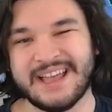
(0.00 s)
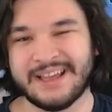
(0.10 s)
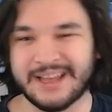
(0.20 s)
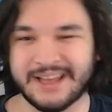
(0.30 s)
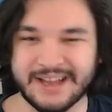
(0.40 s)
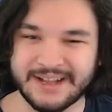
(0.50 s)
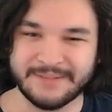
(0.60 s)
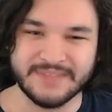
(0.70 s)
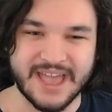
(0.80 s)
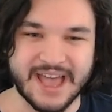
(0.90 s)

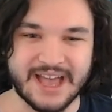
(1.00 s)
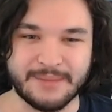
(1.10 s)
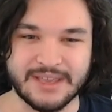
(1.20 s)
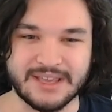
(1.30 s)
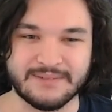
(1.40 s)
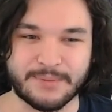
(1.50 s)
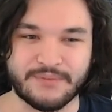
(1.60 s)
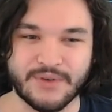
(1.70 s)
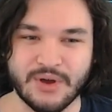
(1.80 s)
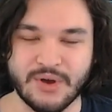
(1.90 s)
Um, yeah, I mean,
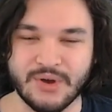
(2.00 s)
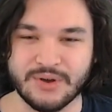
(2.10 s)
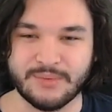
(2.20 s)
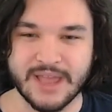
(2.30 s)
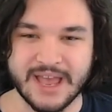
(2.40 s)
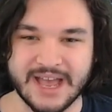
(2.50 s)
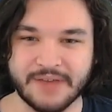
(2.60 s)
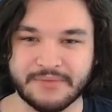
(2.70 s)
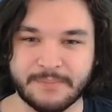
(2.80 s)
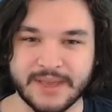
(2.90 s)
provoke, we
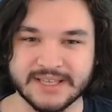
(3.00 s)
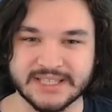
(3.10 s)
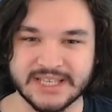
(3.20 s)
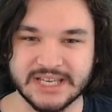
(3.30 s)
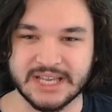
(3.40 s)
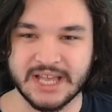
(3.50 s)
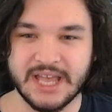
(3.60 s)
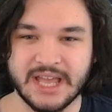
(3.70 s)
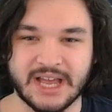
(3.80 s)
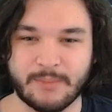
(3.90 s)
have a basic,
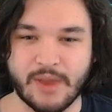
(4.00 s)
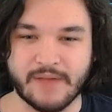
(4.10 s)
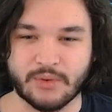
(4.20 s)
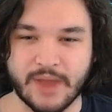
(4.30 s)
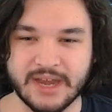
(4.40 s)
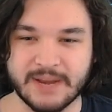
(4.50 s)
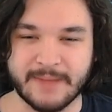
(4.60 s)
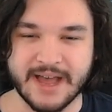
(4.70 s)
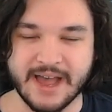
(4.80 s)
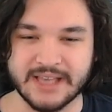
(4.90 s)
um, we have a
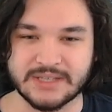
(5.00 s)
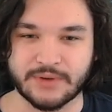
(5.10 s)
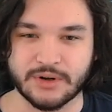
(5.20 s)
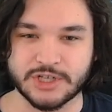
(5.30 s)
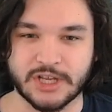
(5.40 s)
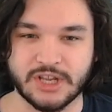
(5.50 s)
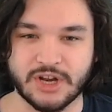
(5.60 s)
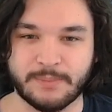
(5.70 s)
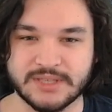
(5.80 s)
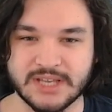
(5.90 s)
randomized version, you
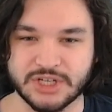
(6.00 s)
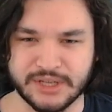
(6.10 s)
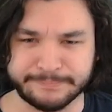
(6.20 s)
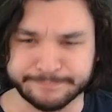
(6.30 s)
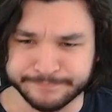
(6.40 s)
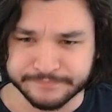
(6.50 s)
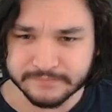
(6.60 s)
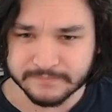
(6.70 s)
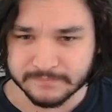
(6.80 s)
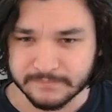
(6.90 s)
know, potentially
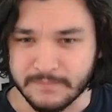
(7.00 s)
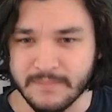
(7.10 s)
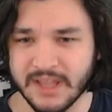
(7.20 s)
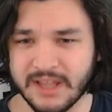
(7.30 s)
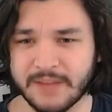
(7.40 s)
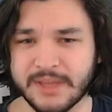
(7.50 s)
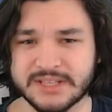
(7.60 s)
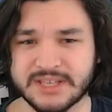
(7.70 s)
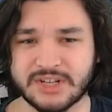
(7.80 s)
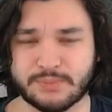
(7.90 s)
um,
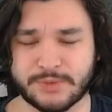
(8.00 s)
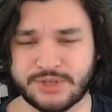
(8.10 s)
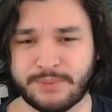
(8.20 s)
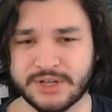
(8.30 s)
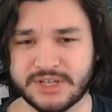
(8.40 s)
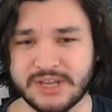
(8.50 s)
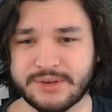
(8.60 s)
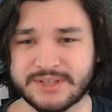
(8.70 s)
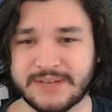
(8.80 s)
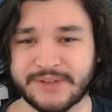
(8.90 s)
it's going to put
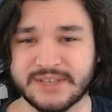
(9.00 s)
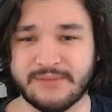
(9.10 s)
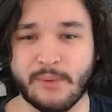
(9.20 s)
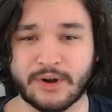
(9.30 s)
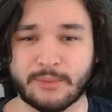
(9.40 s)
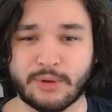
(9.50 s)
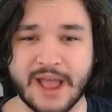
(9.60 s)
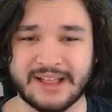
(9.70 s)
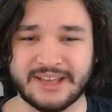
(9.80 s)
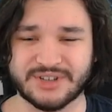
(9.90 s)
decreased defense if one or more
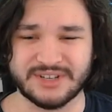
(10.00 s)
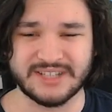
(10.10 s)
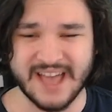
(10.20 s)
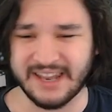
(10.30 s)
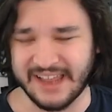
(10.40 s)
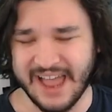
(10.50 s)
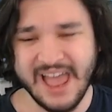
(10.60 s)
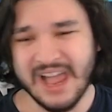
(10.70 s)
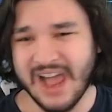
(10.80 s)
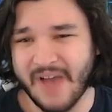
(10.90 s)
allies are dead. Like,
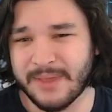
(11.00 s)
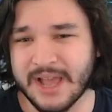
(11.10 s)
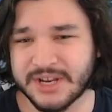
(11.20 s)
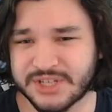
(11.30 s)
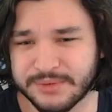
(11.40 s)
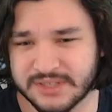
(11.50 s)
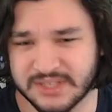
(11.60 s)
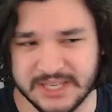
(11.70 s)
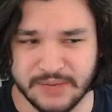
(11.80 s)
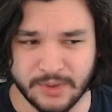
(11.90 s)
I mean, I just don't
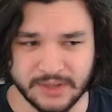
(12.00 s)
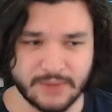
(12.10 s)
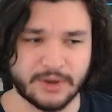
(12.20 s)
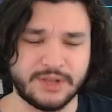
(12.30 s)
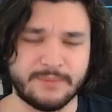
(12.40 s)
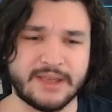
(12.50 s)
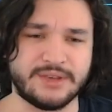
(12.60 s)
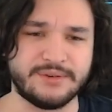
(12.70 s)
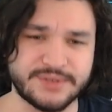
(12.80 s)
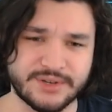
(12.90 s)
see really where you might
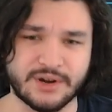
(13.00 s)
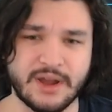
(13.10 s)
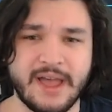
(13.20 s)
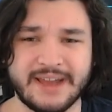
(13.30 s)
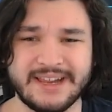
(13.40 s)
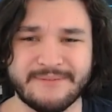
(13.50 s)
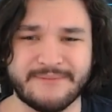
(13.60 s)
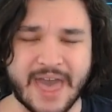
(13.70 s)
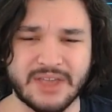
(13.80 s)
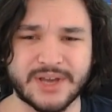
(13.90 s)
use her and get
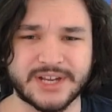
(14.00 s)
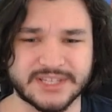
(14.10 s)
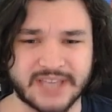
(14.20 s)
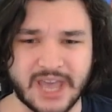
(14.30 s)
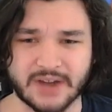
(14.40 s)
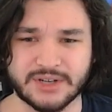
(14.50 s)
value out of this character